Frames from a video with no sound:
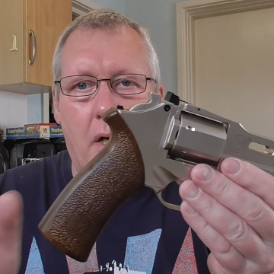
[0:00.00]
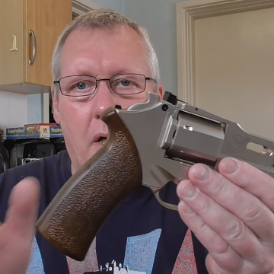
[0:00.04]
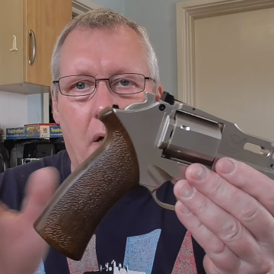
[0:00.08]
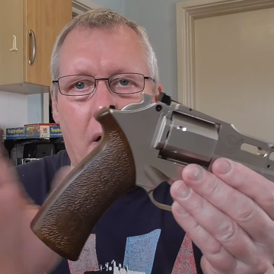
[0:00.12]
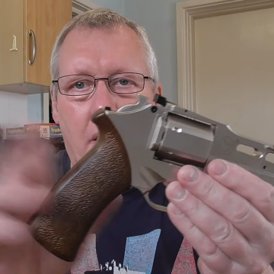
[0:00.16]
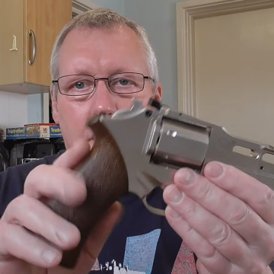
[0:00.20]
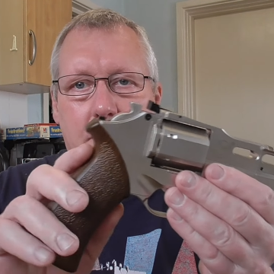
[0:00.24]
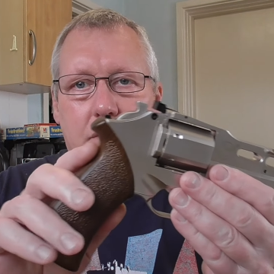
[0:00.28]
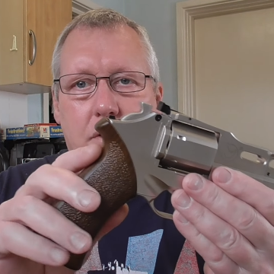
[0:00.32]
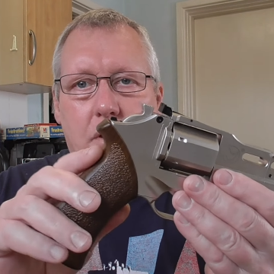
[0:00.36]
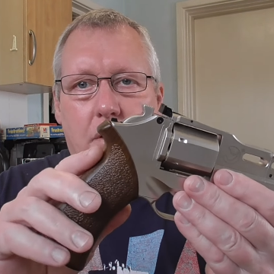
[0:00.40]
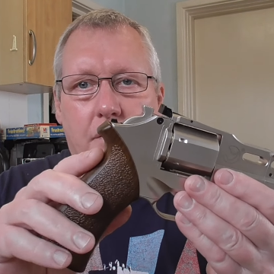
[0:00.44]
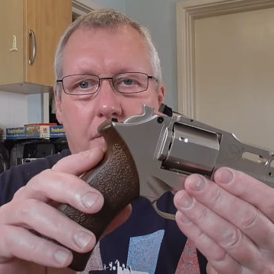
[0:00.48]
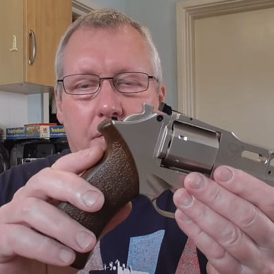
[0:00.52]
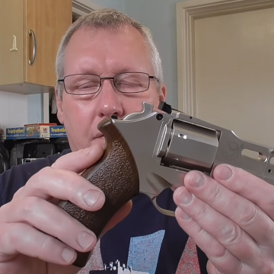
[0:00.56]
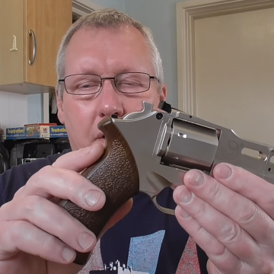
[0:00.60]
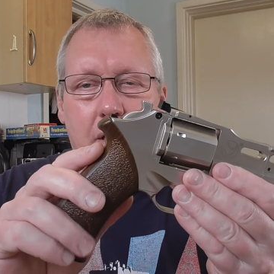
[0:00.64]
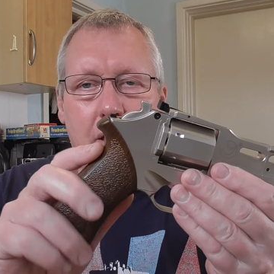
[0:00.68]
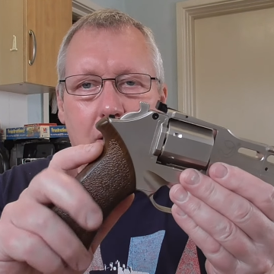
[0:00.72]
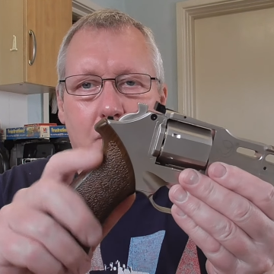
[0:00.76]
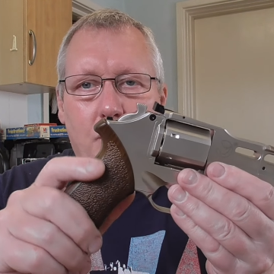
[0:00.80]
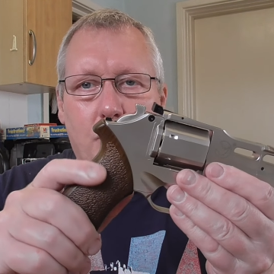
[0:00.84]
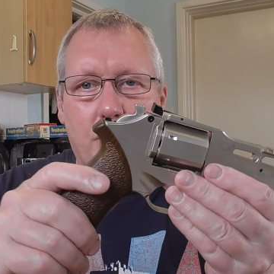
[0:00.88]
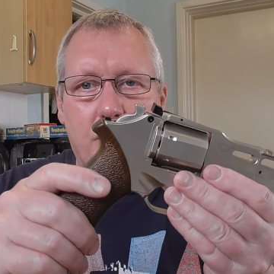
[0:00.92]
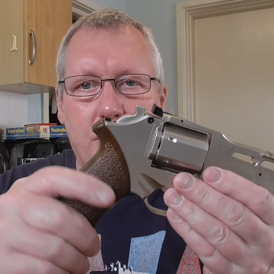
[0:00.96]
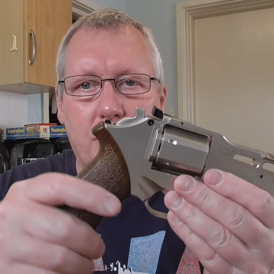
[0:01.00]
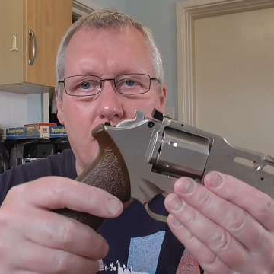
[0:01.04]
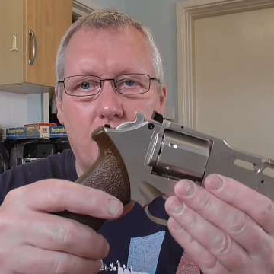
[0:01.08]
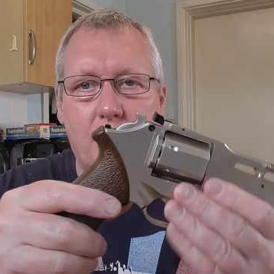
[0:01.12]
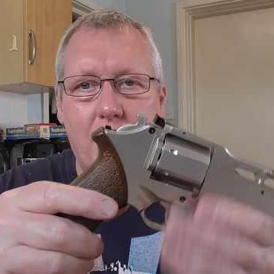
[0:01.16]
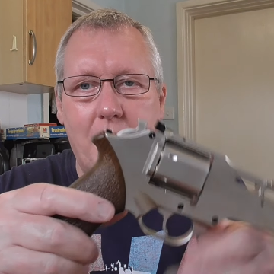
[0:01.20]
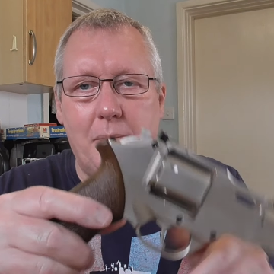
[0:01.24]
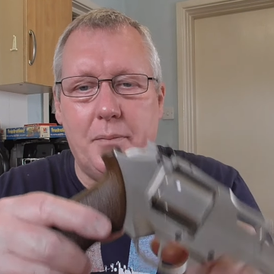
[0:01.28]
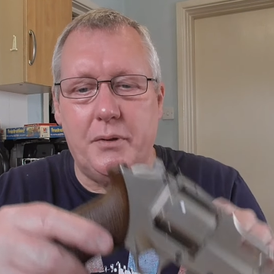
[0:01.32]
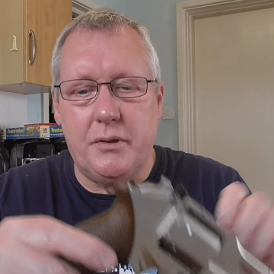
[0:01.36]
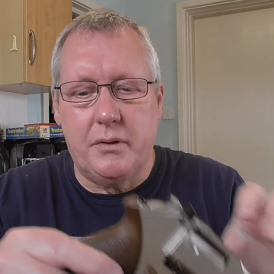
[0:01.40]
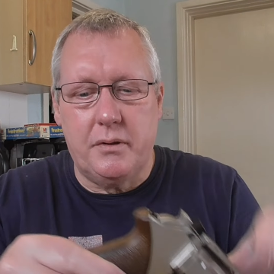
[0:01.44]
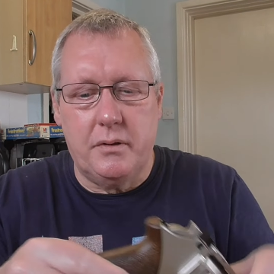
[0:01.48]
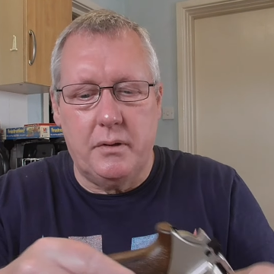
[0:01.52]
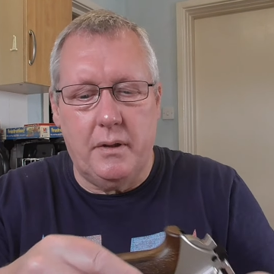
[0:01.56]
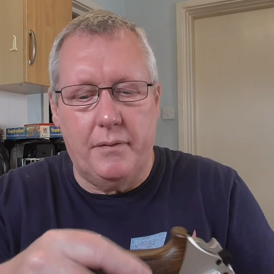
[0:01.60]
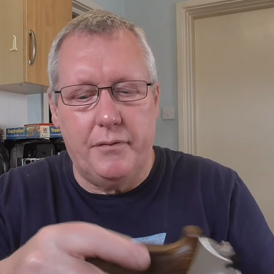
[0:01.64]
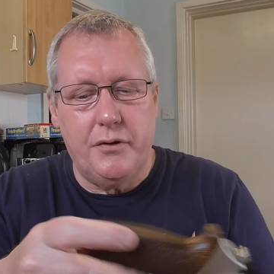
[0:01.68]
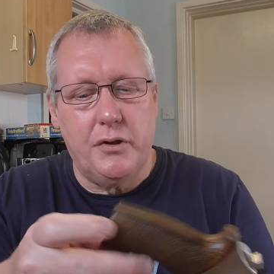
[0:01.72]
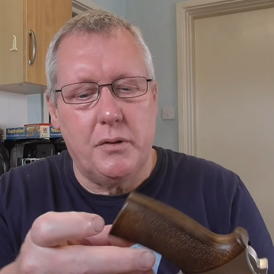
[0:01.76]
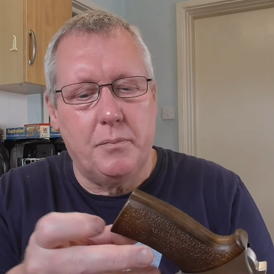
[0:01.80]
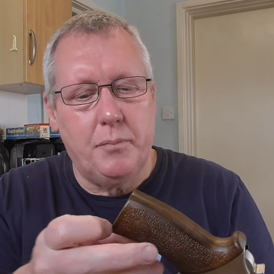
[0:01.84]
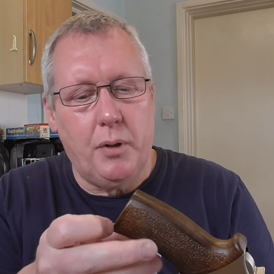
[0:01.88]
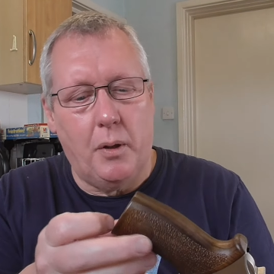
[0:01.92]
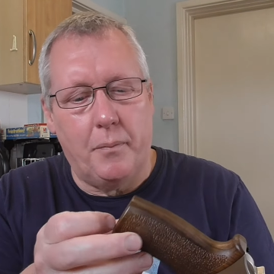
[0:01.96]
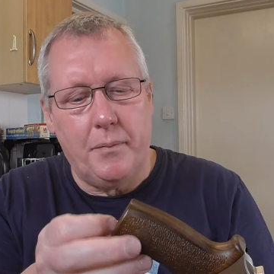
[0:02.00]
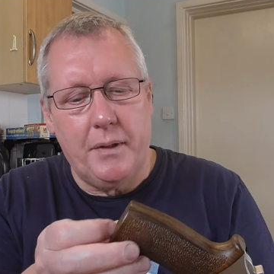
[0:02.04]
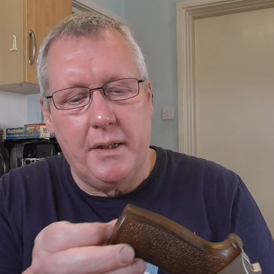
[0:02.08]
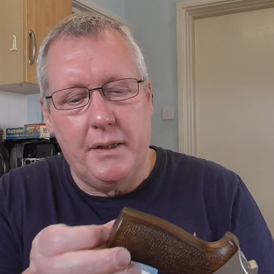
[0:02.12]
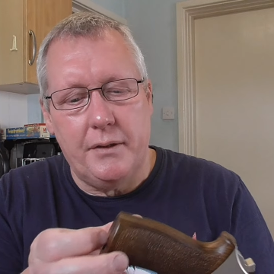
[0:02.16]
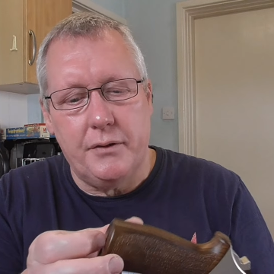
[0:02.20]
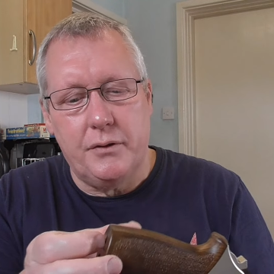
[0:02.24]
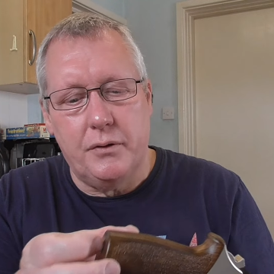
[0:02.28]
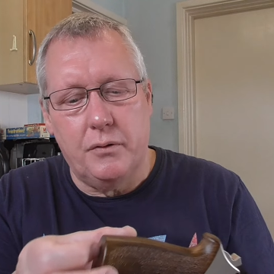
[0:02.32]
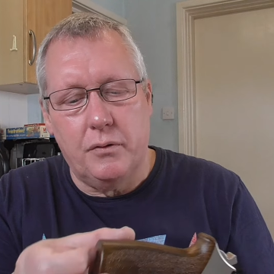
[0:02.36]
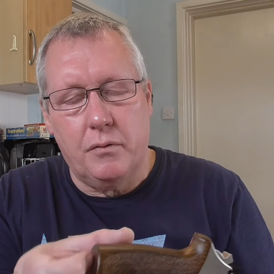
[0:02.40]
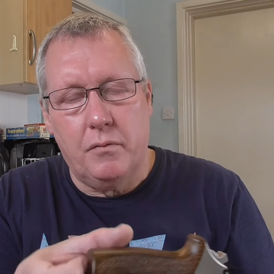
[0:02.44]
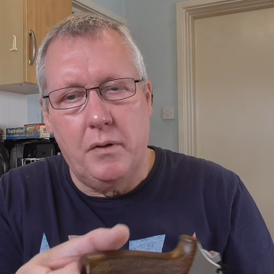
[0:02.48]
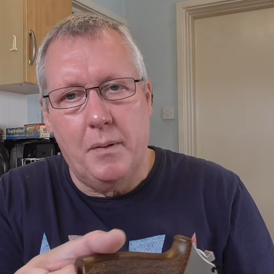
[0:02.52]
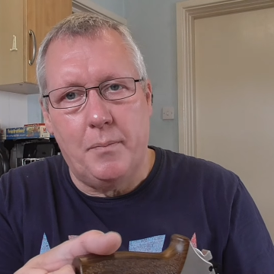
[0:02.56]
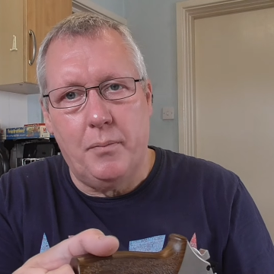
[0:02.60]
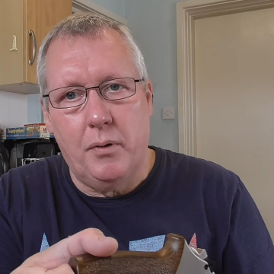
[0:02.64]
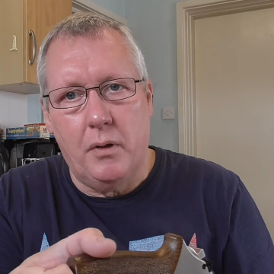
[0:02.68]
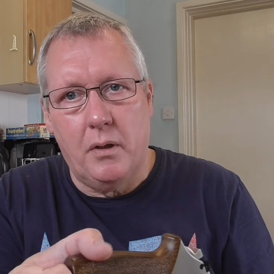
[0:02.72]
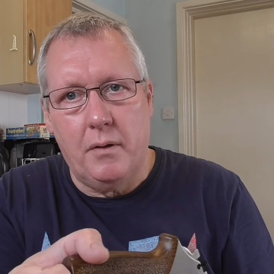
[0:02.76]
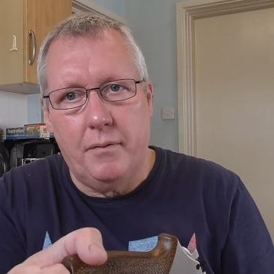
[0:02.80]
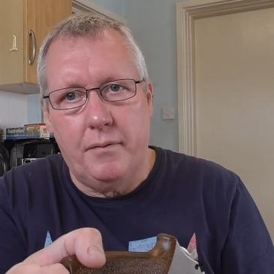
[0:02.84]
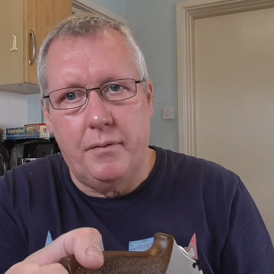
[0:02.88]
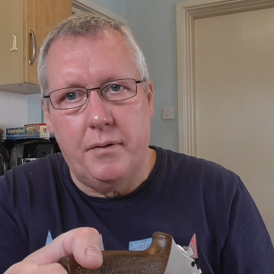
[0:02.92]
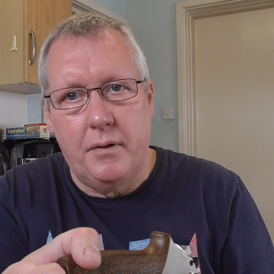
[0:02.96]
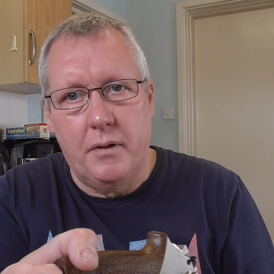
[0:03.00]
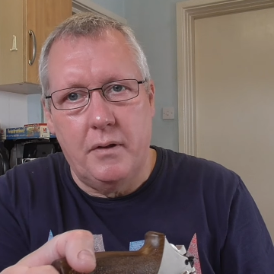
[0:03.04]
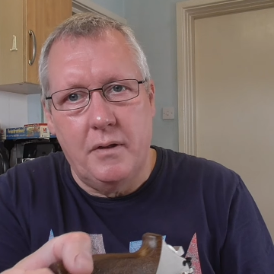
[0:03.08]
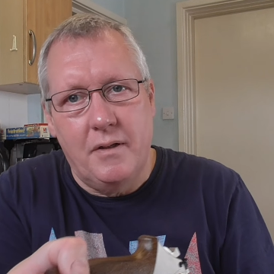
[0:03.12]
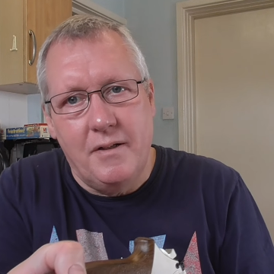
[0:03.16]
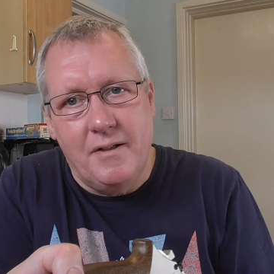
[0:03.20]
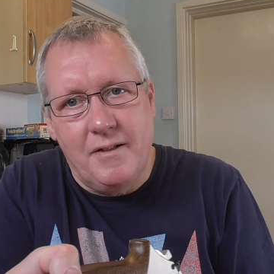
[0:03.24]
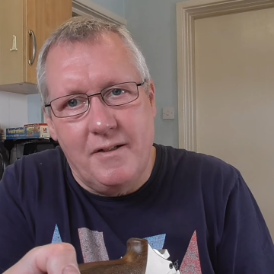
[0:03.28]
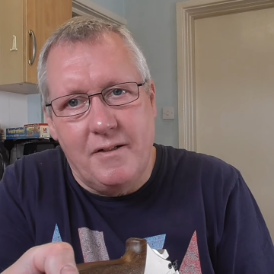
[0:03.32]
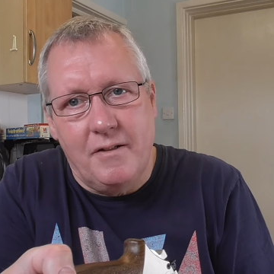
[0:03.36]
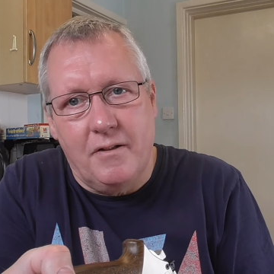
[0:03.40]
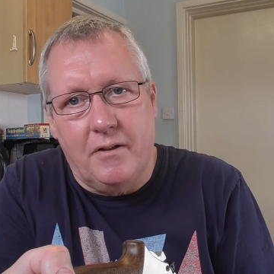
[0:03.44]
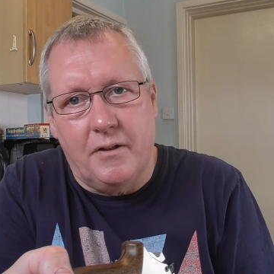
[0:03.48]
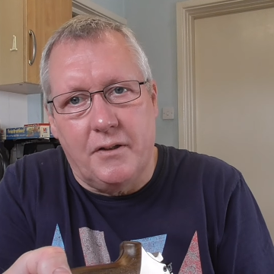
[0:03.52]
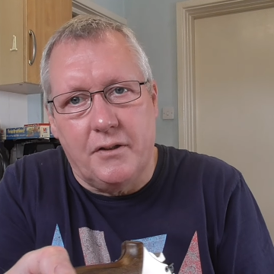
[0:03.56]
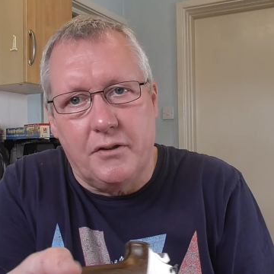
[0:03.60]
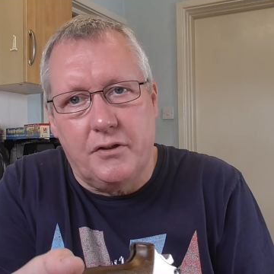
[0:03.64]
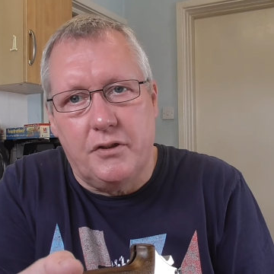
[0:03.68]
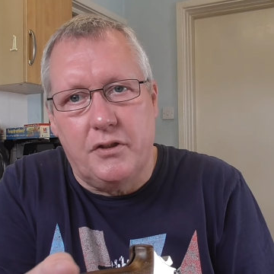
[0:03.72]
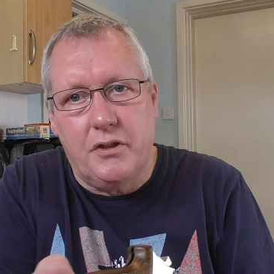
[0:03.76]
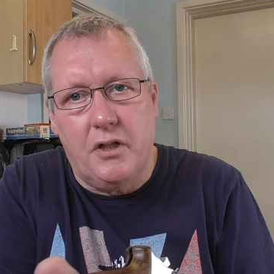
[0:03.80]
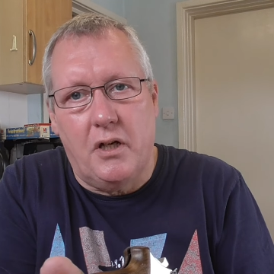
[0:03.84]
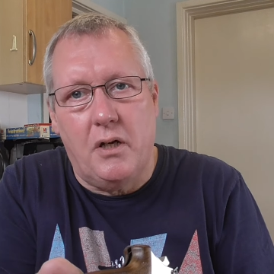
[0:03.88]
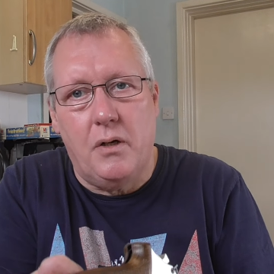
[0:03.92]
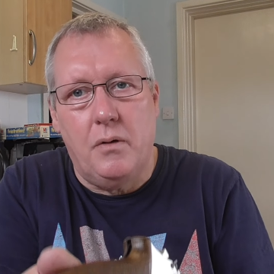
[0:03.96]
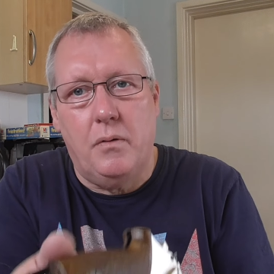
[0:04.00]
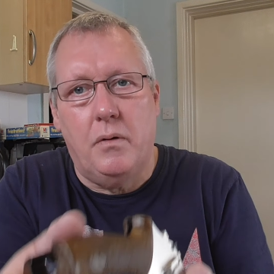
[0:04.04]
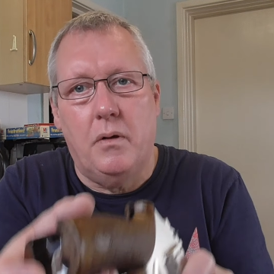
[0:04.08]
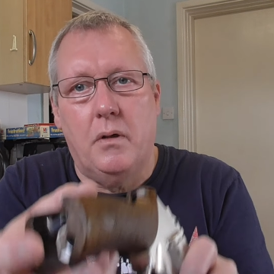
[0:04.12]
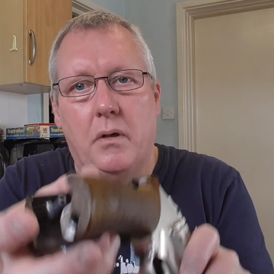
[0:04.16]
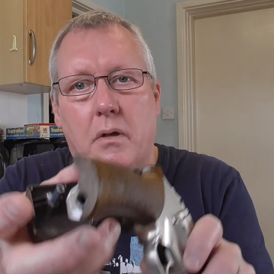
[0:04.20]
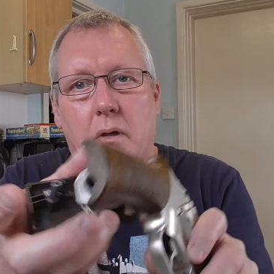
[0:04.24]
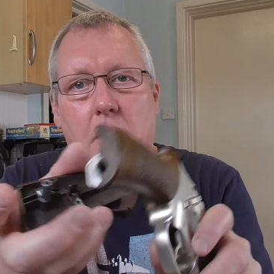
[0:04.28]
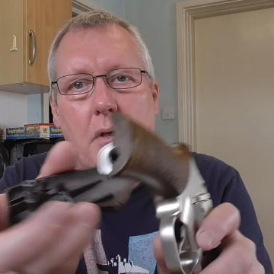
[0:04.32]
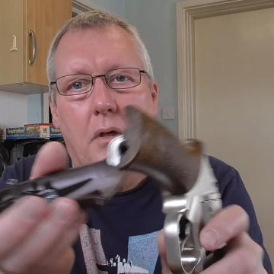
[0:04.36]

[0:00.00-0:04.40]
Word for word: Uh, it's got fake wooden grips. If you just pop the actual grip off, like so,